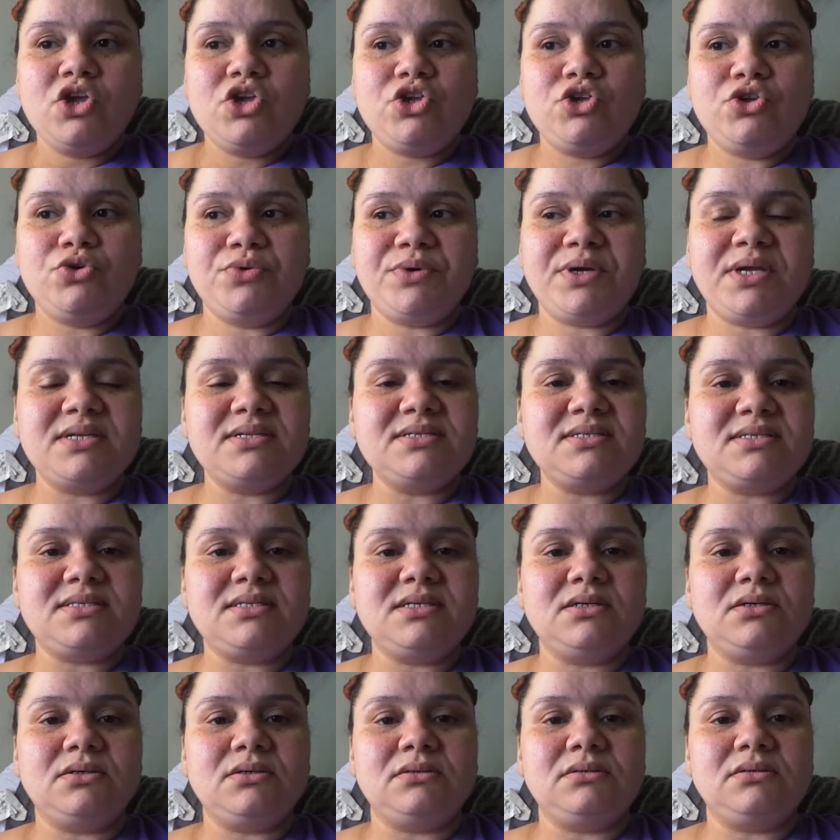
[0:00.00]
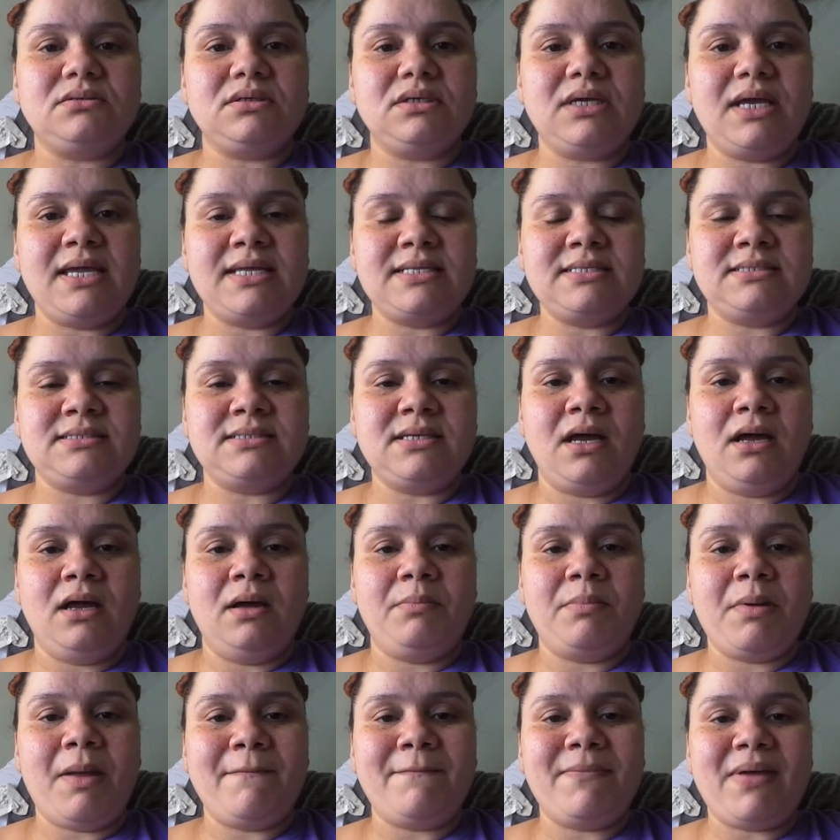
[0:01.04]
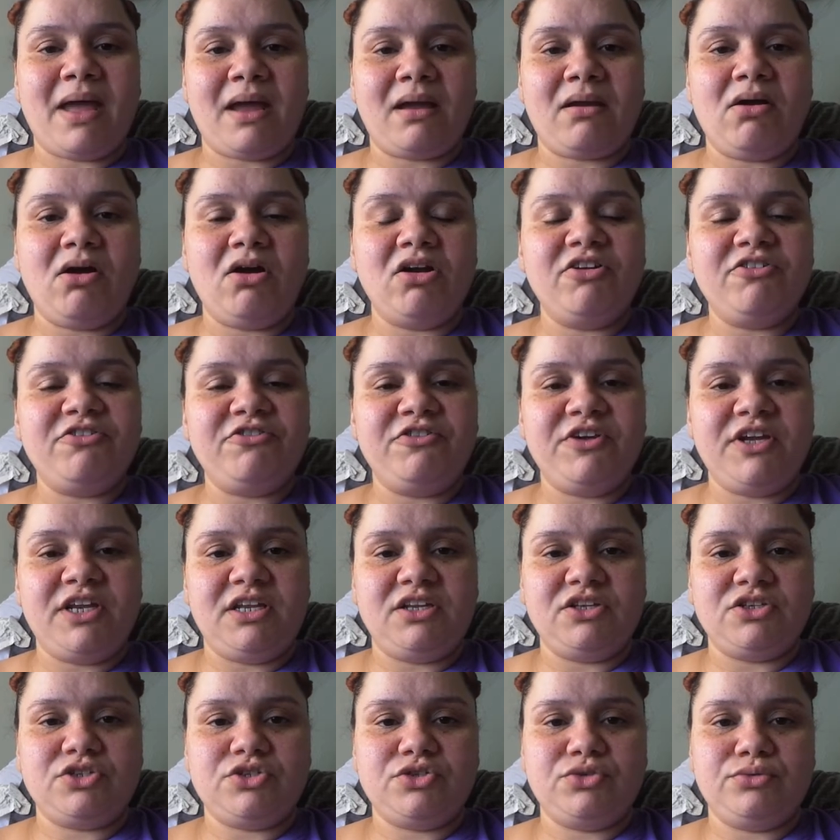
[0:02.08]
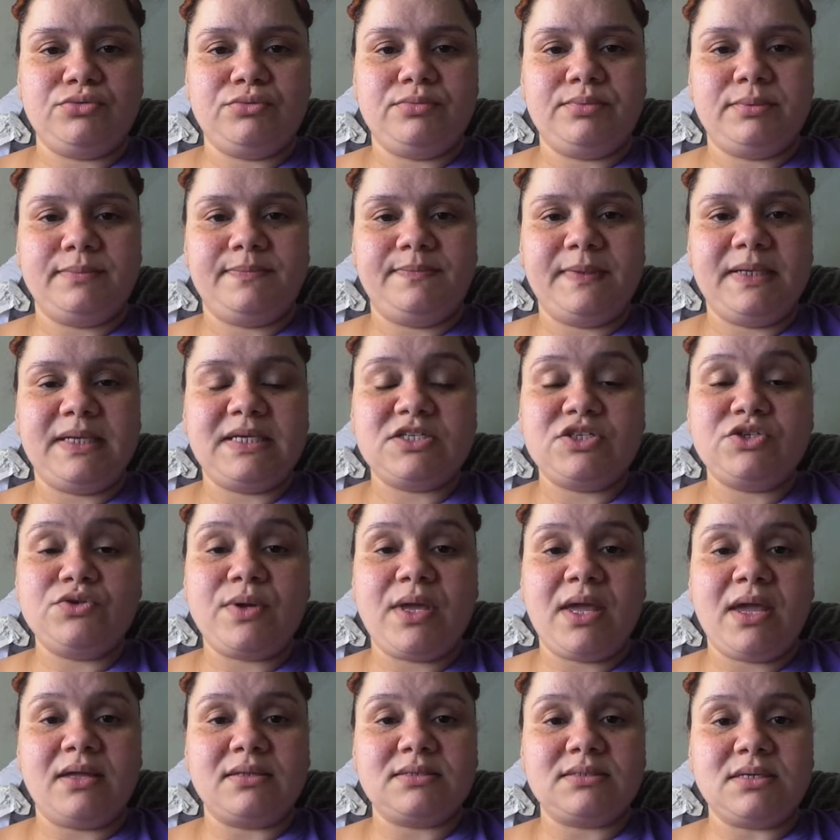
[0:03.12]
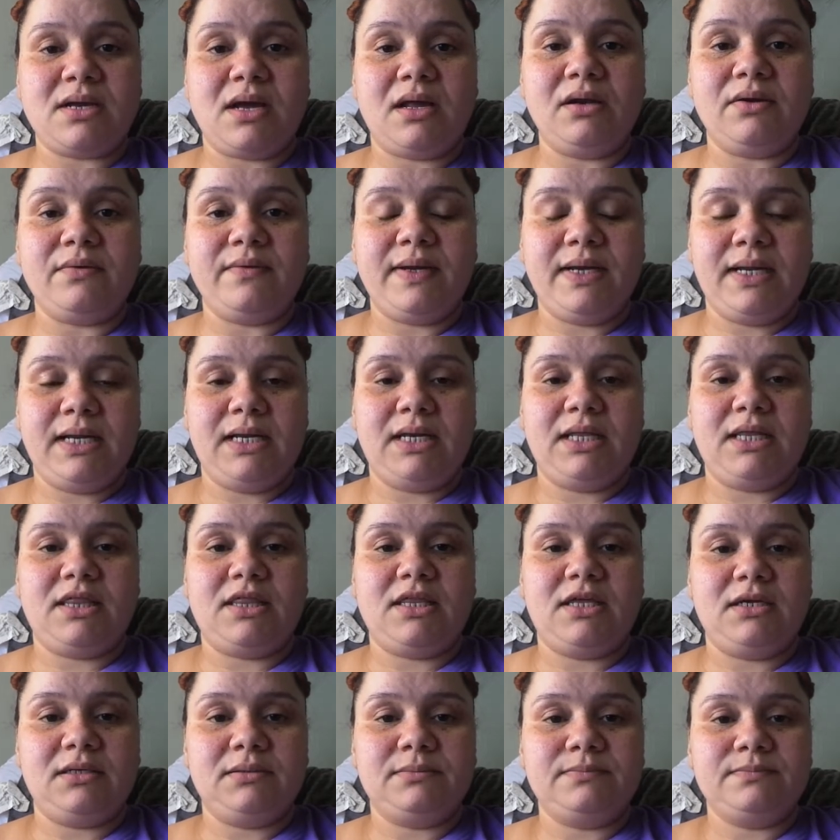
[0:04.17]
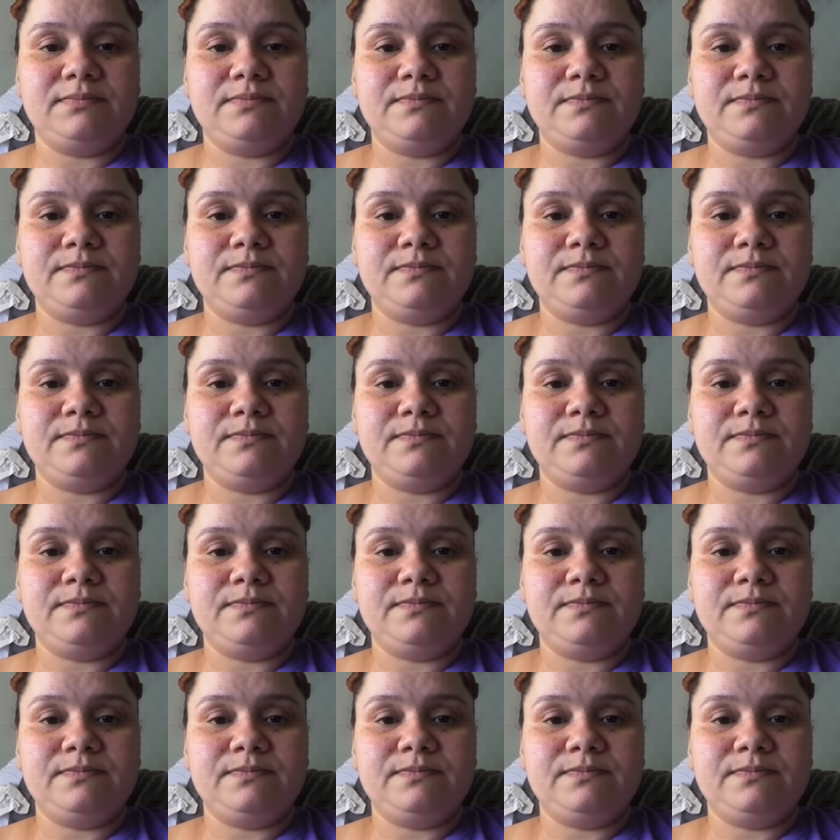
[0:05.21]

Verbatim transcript: You can still end up back on a feeding tube because you can't tolerate anything.